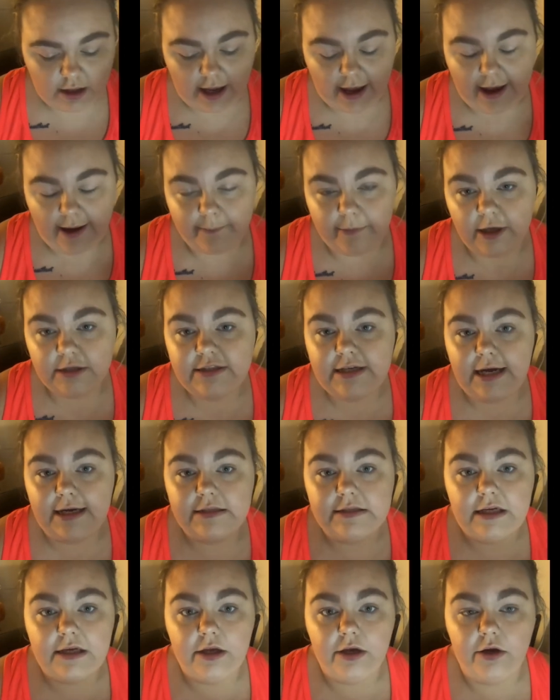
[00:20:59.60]

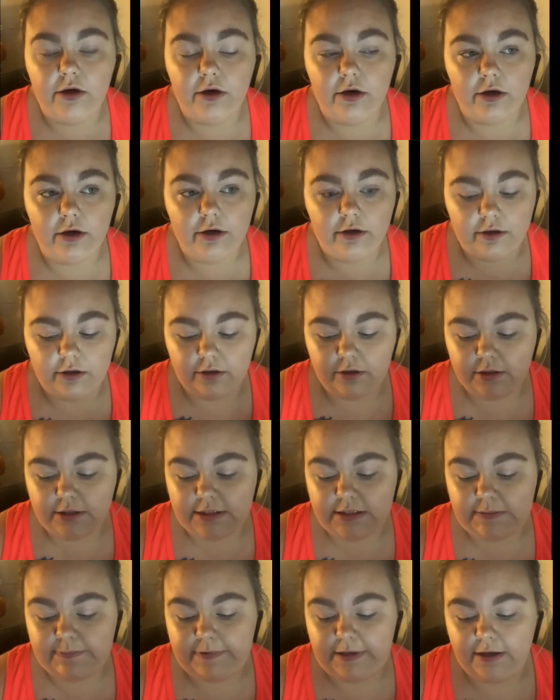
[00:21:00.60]
protecting your
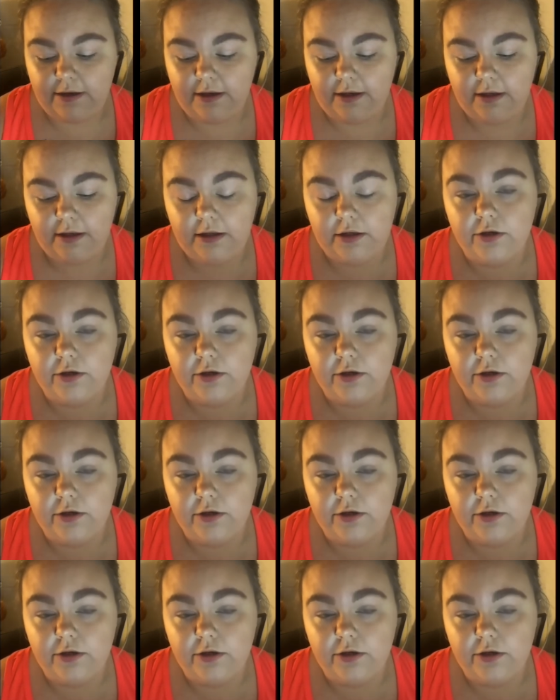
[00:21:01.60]
spirit and